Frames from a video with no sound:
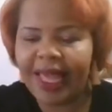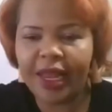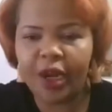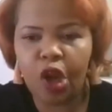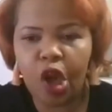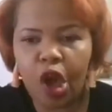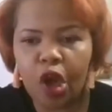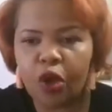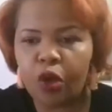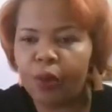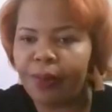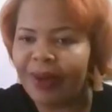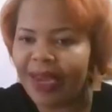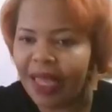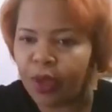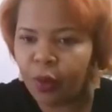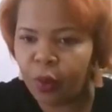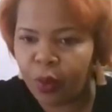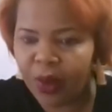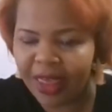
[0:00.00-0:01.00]
along or
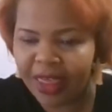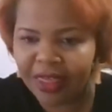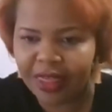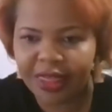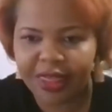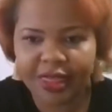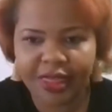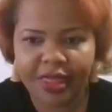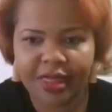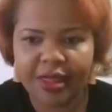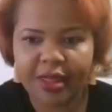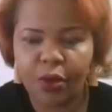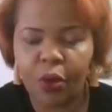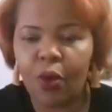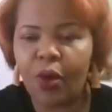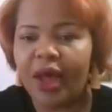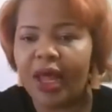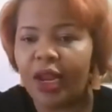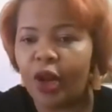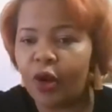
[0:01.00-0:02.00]
play with
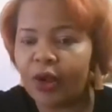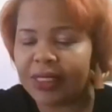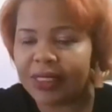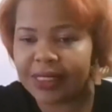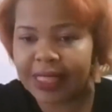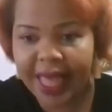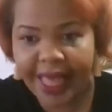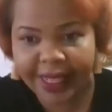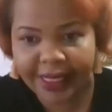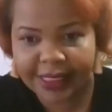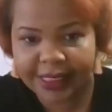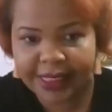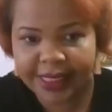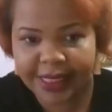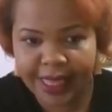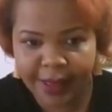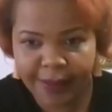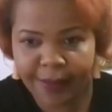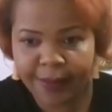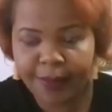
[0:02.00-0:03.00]
or alongside
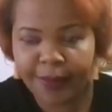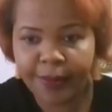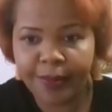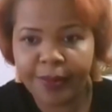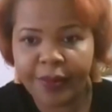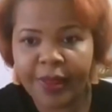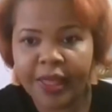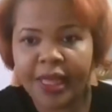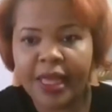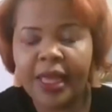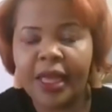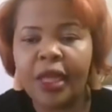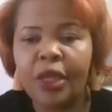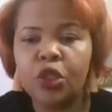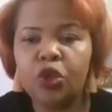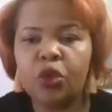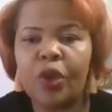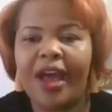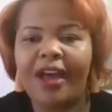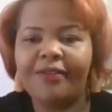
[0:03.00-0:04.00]
them,
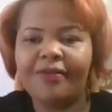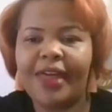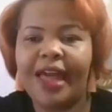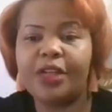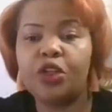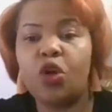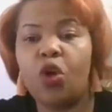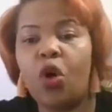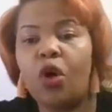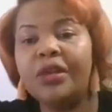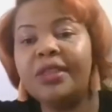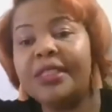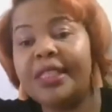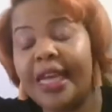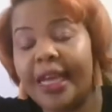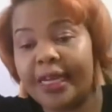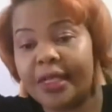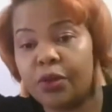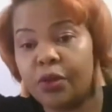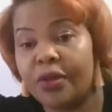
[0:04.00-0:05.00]
to have that
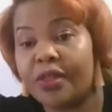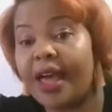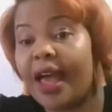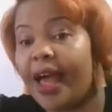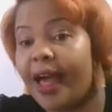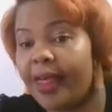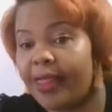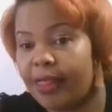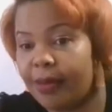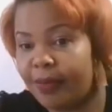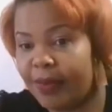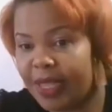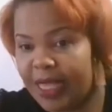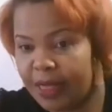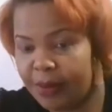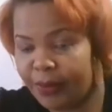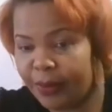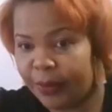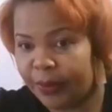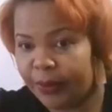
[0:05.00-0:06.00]
contact with other
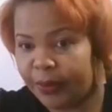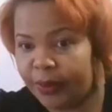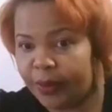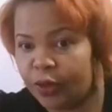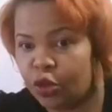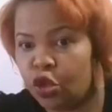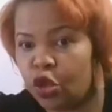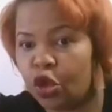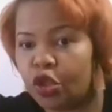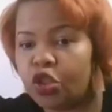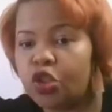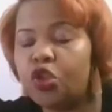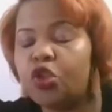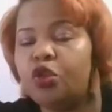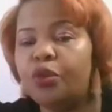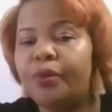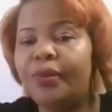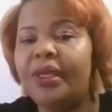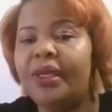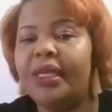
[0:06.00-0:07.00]
people, not
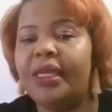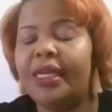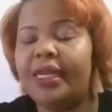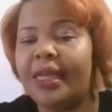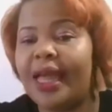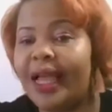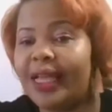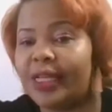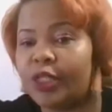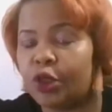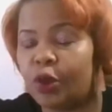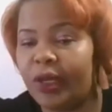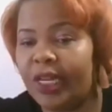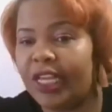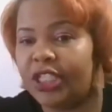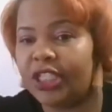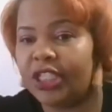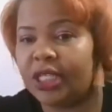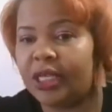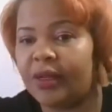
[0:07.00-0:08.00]
to be in
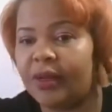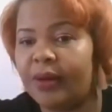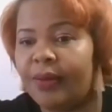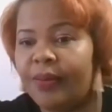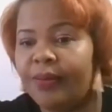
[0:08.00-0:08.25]
isolation.